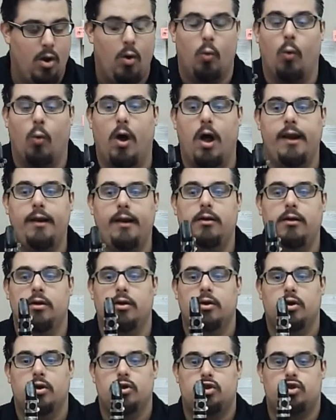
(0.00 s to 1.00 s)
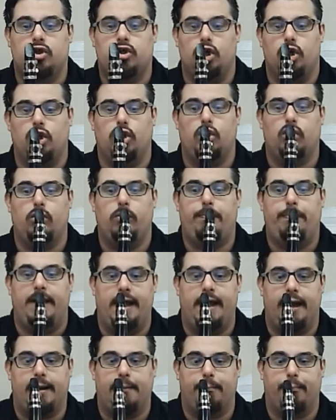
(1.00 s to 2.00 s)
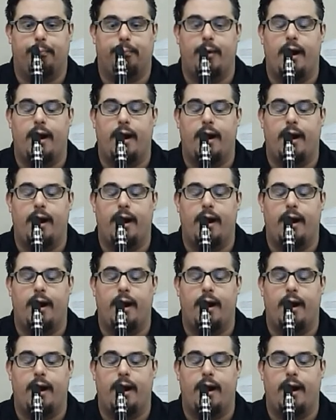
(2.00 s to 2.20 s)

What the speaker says: 1, 2, big breath.